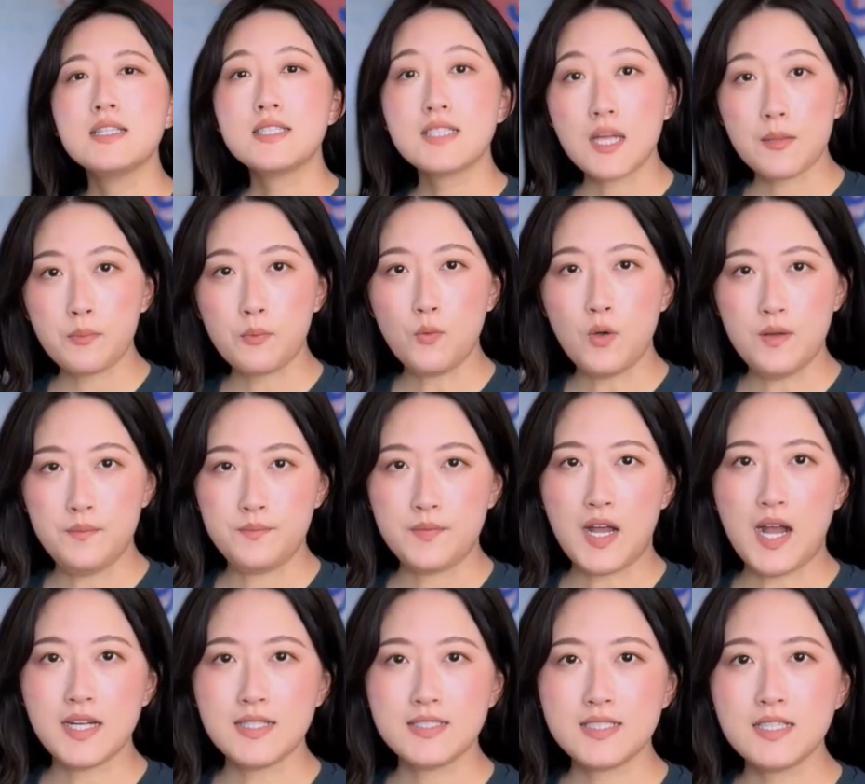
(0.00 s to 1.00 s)
Step 1
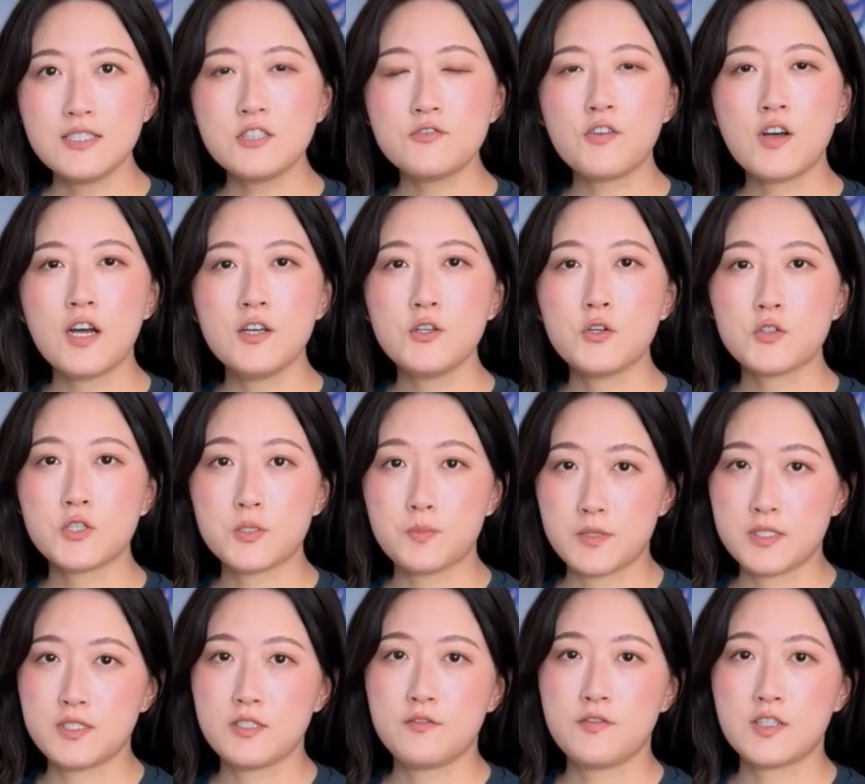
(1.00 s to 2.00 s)
Identify your
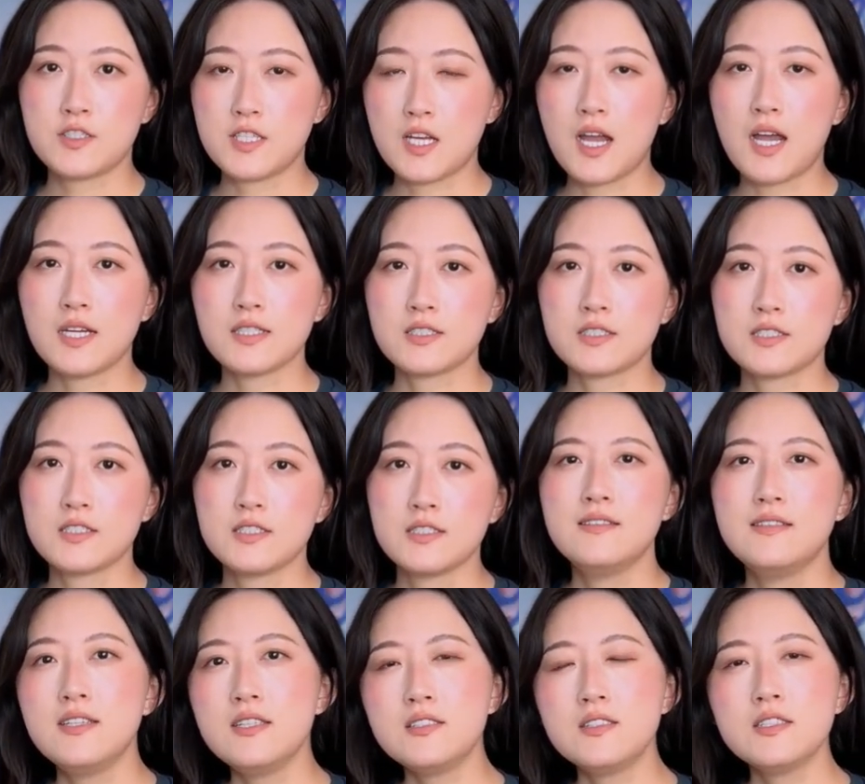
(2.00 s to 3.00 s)
specific task.
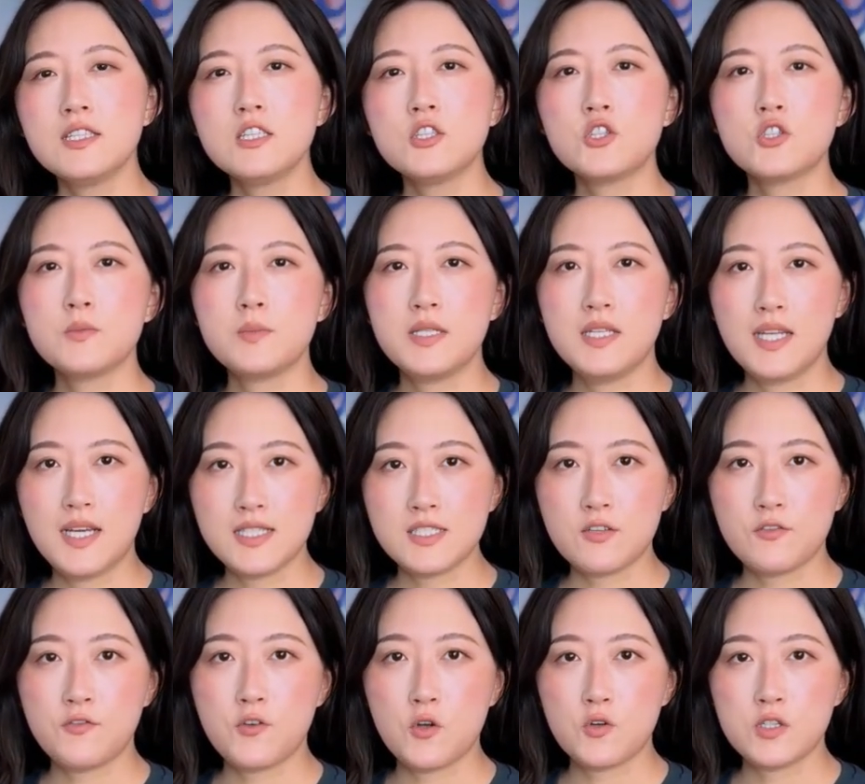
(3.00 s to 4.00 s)
This needs to be
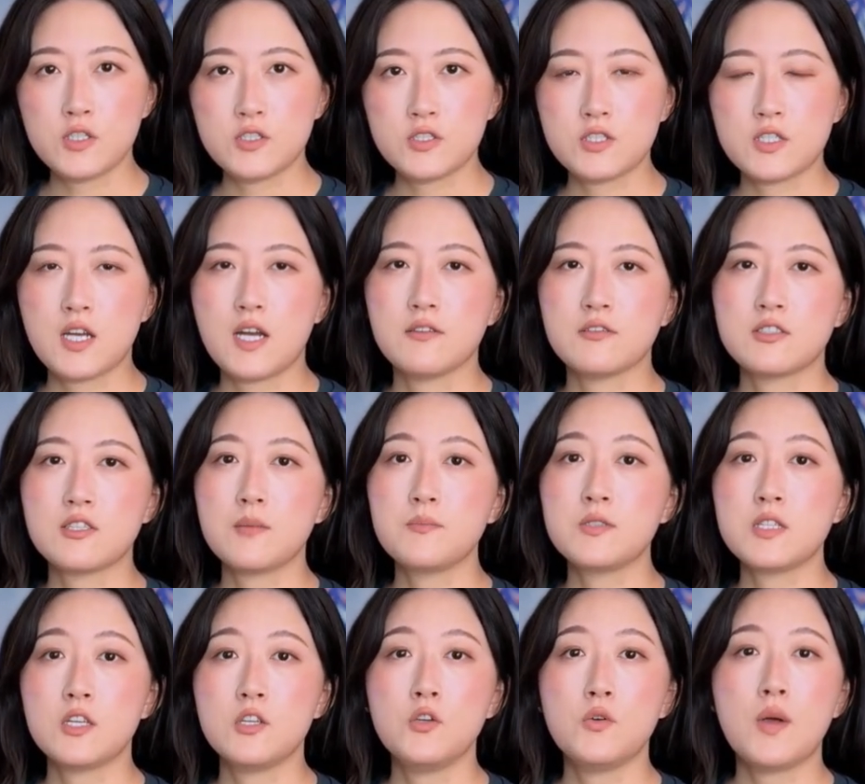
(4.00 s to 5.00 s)
laser focused on
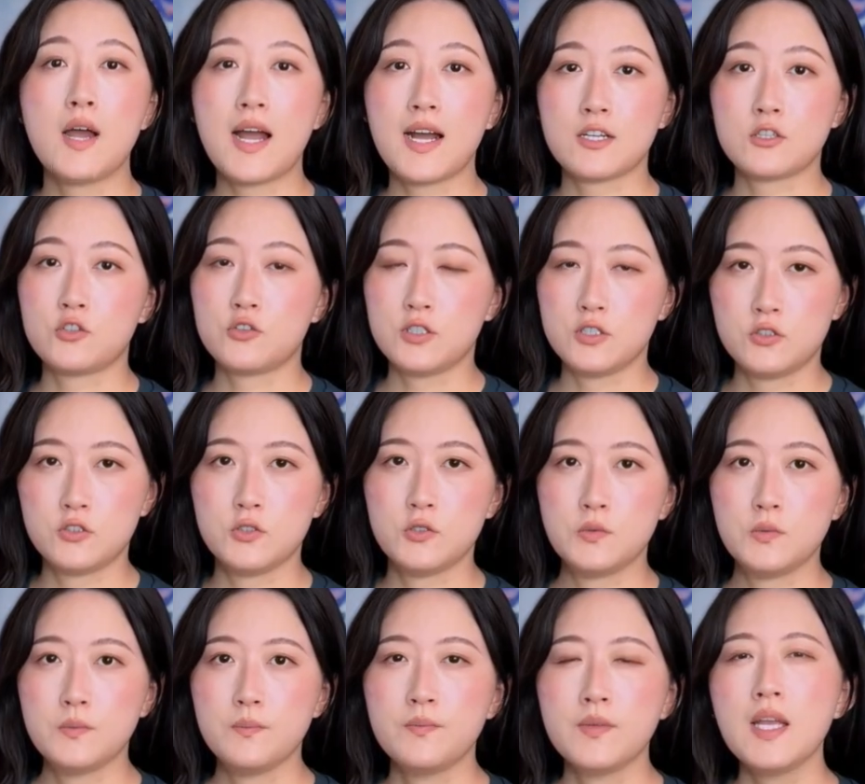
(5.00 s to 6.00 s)
something you actually
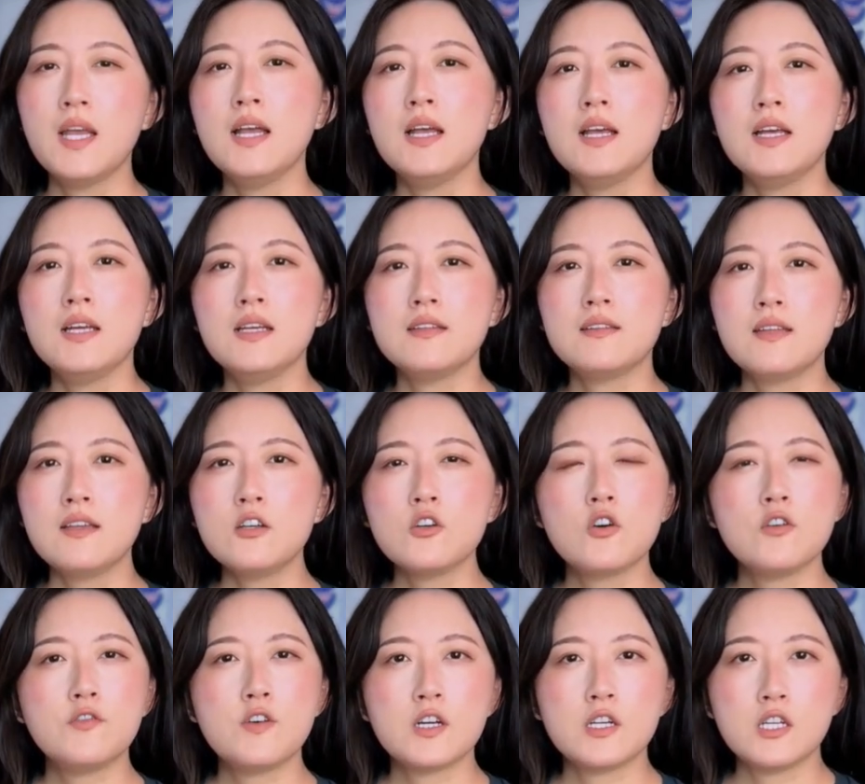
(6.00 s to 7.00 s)
do. Think
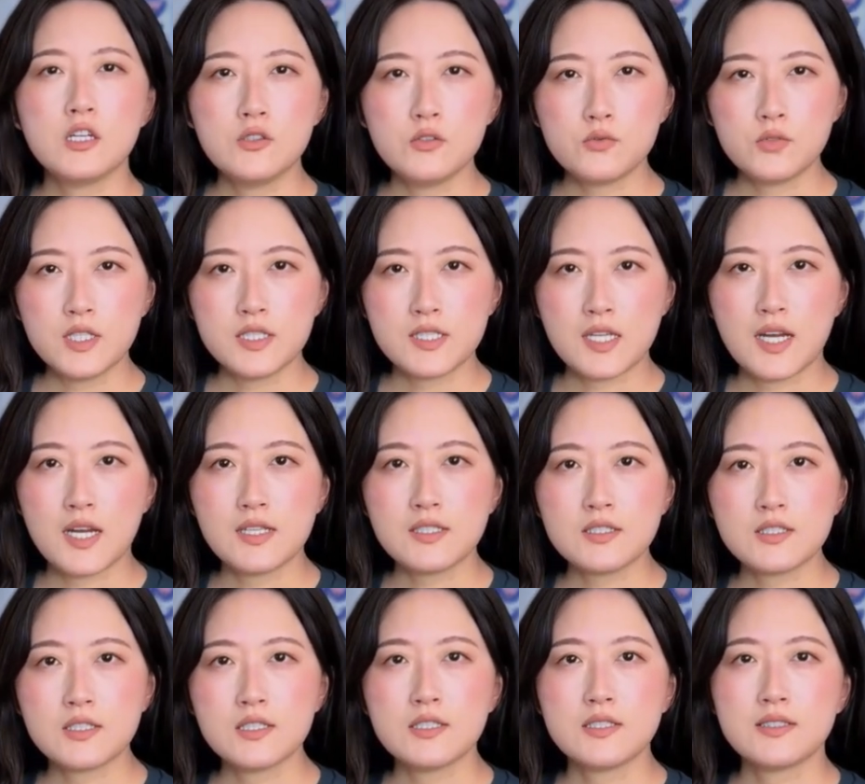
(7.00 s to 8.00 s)
of a concrete
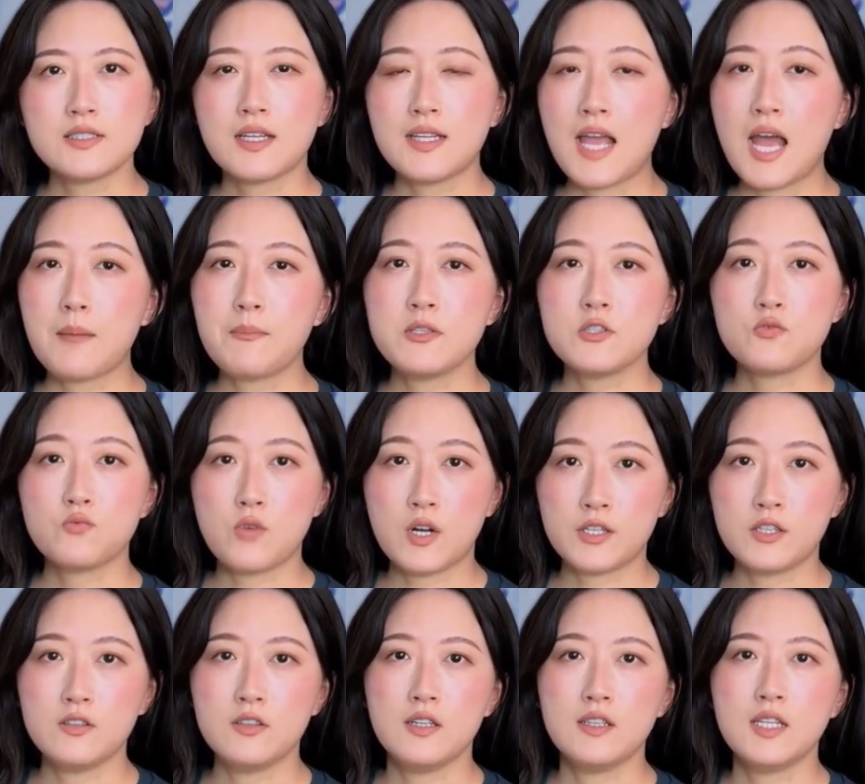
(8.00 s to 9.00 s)
task that happens
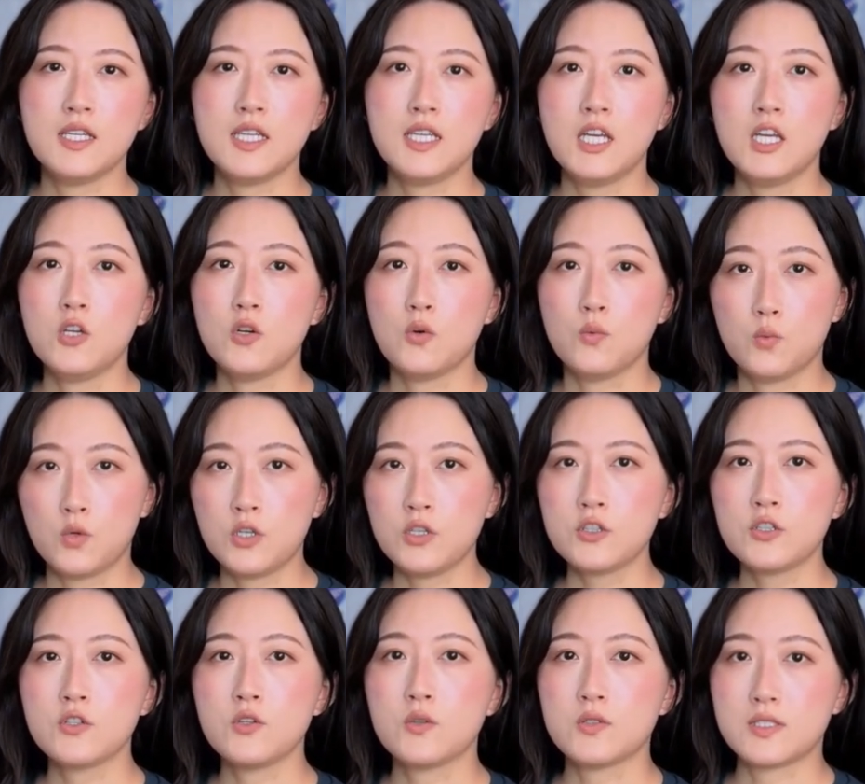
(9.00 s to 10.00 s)
regularly in your
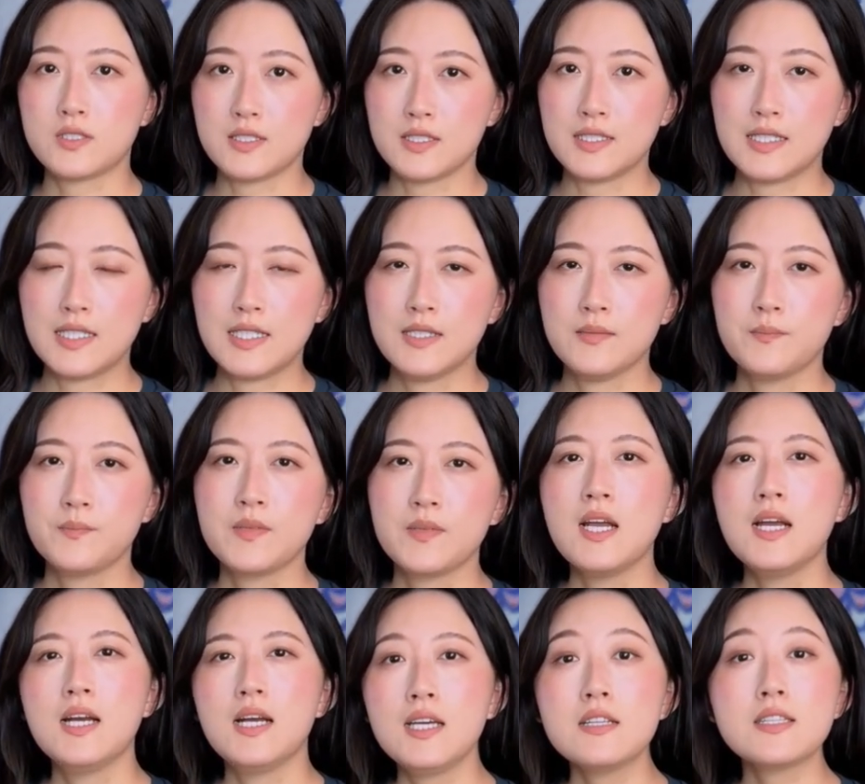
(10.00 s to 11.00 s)
work or study.
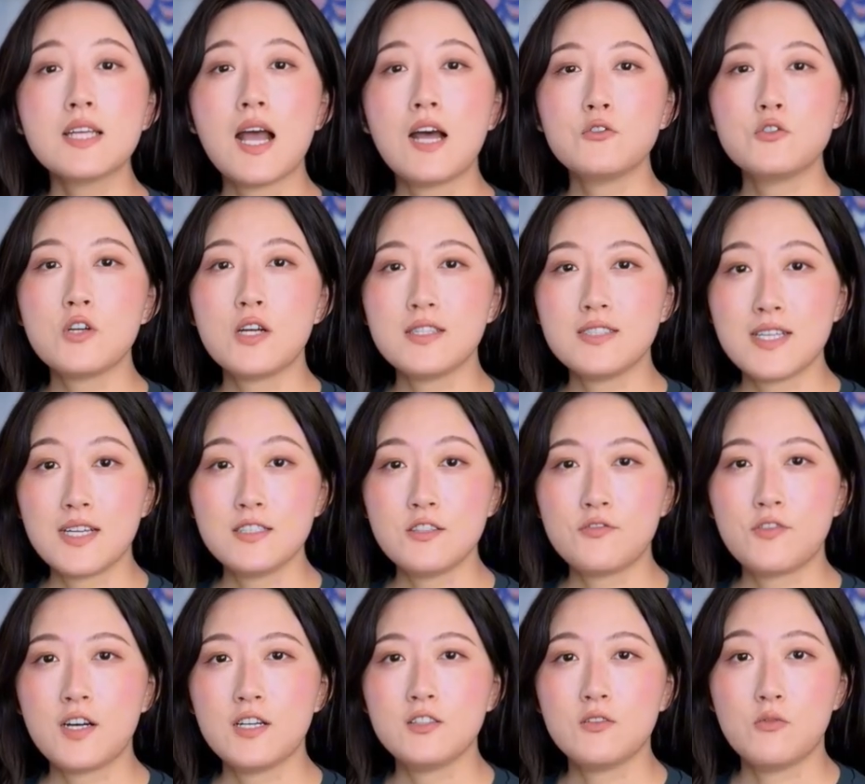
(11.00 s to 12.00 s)
Here's how to
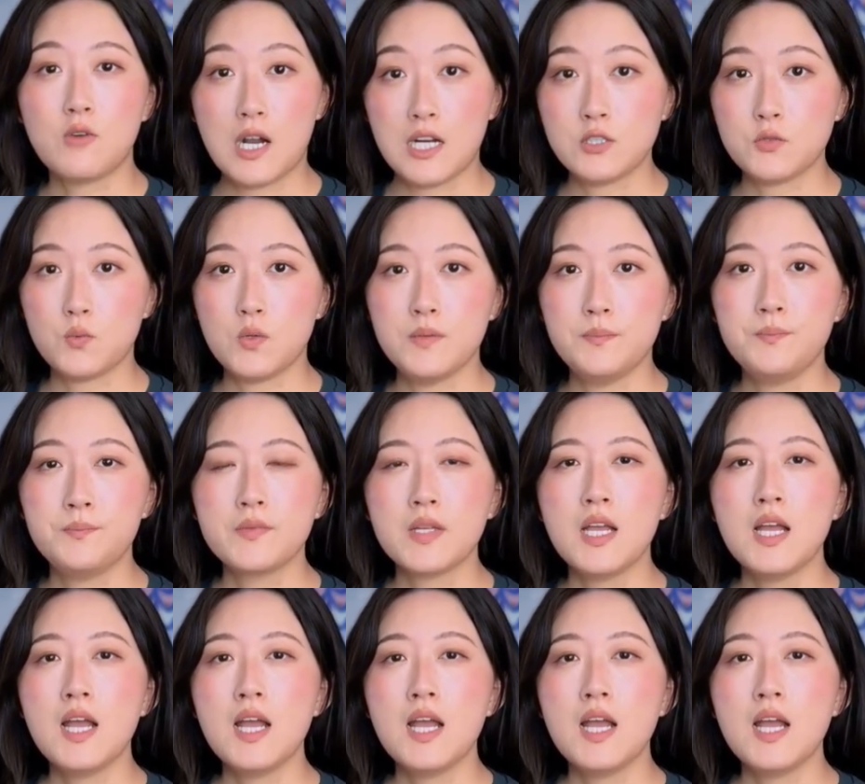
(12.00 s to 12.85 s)
identify the right one.